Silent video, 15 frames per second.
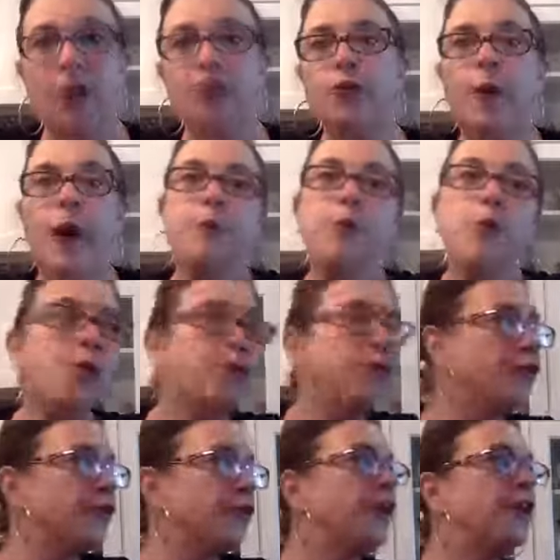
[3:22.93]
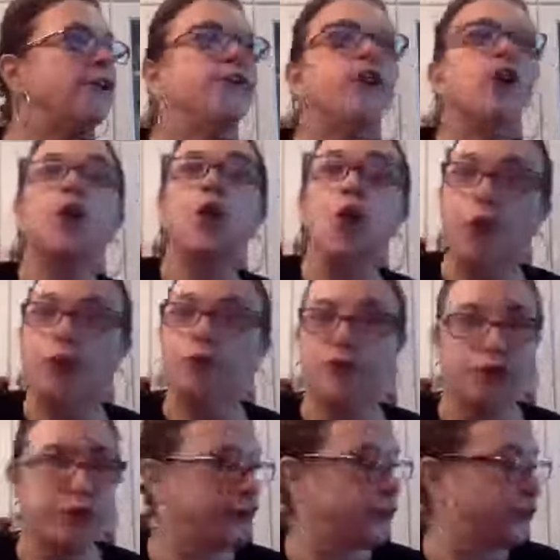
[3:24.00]
So I moved her even
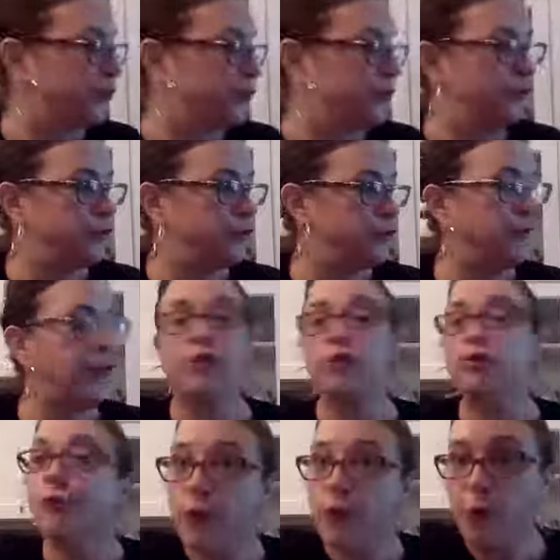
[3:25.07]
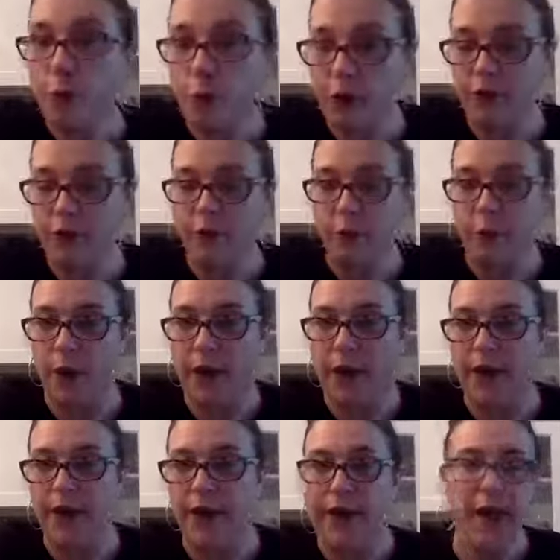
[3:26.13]
closer, like 3/4 of the
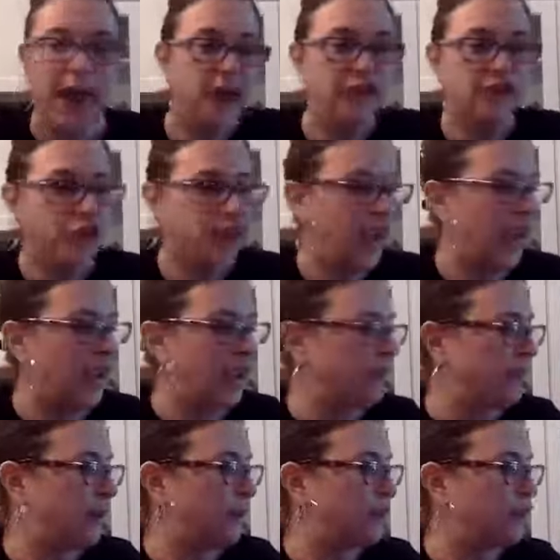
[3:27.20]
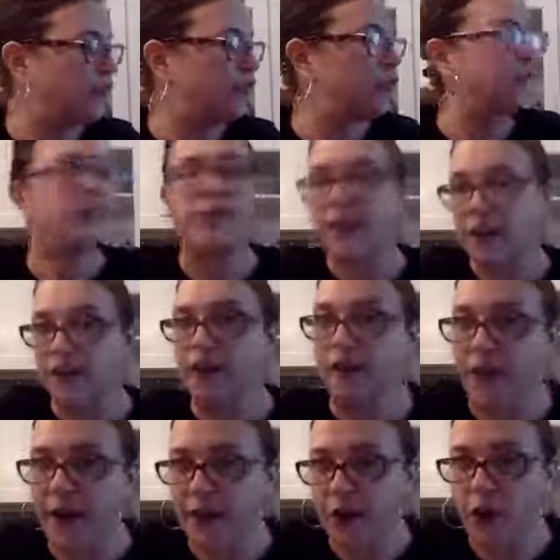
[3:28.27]
way, and she ate some of the cheese, and then she
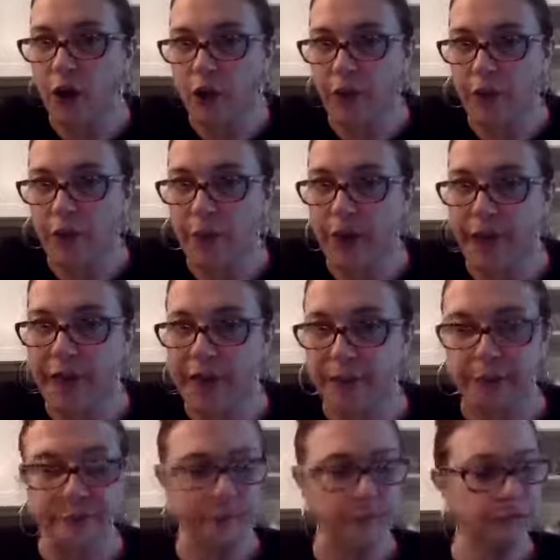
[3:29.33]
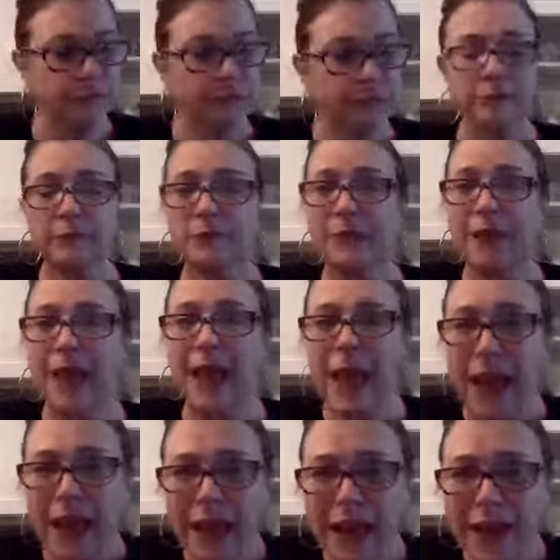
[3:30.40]
finally got on the blanket.
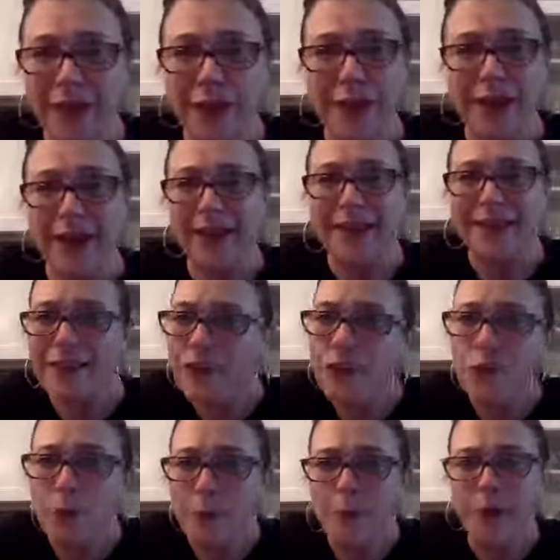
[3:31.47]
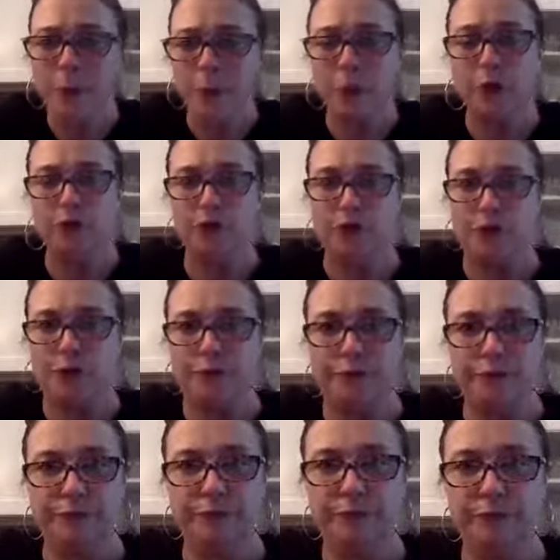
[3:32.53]
And I thought, this is what people do
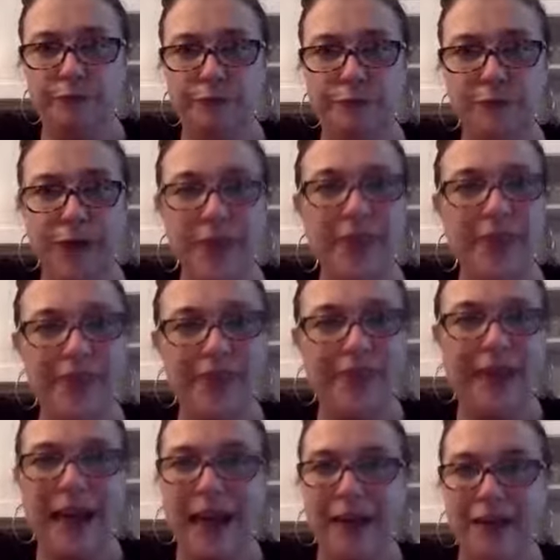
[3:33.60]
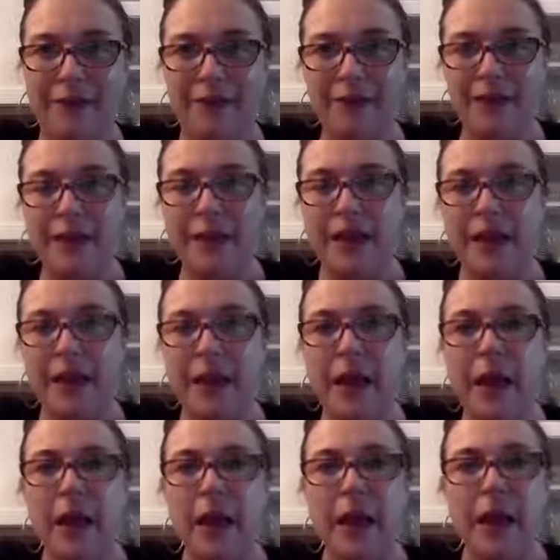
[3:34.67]
in their lives.
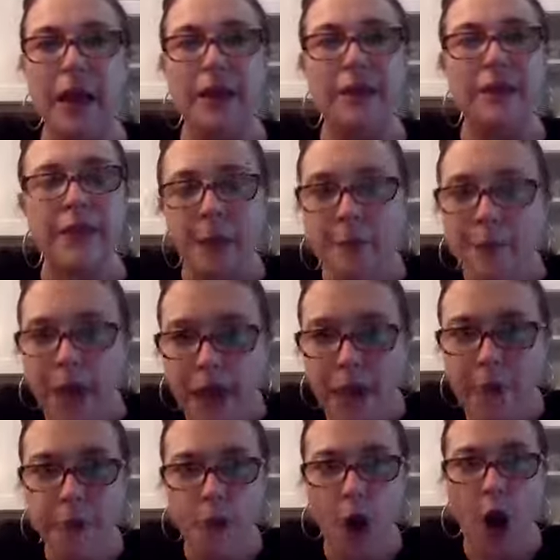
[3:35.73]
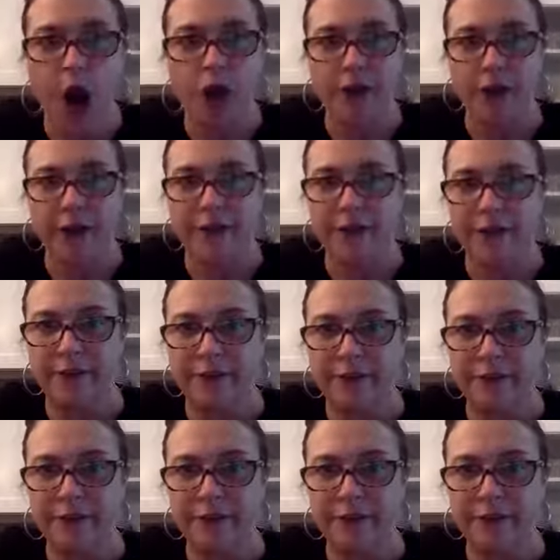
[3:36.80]
They make progress